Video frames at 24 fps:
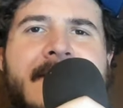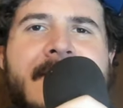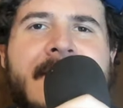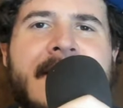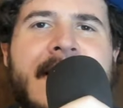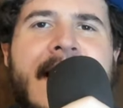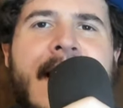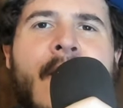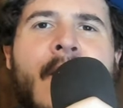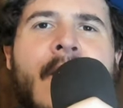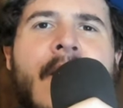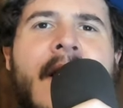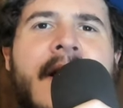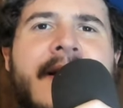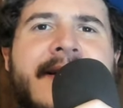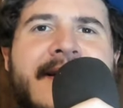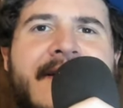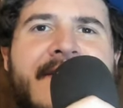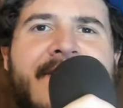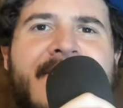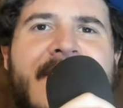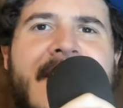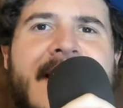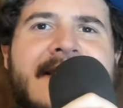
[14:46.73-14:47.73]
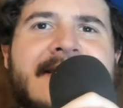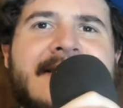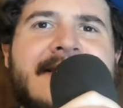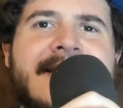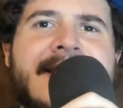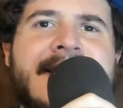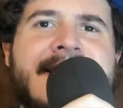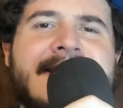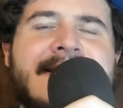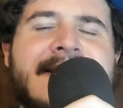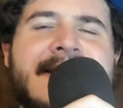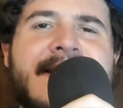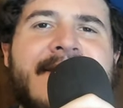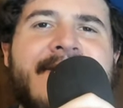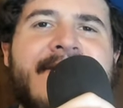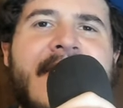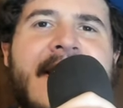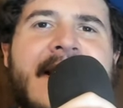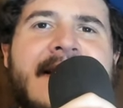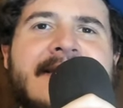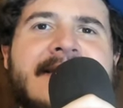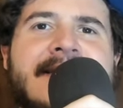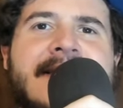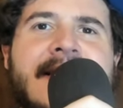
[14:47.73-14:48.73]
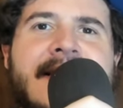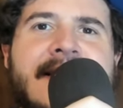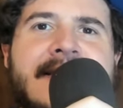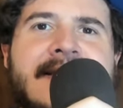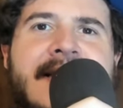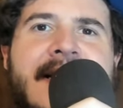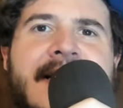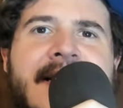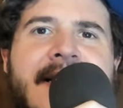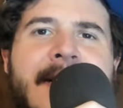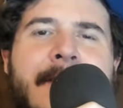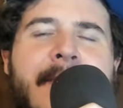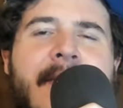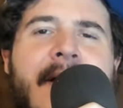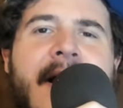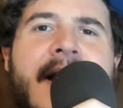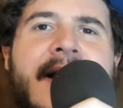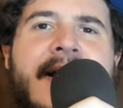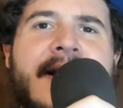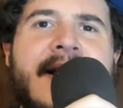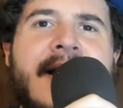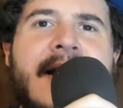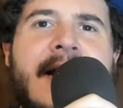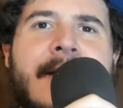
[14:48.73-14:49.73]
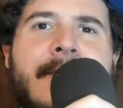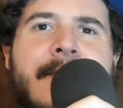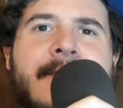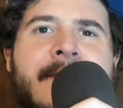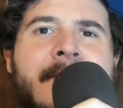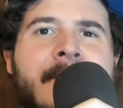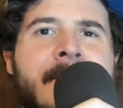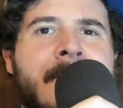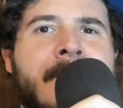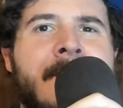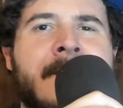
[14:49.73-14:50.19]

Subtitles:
Now we're on to the Fast 6, and the Fast 6 ended up lining up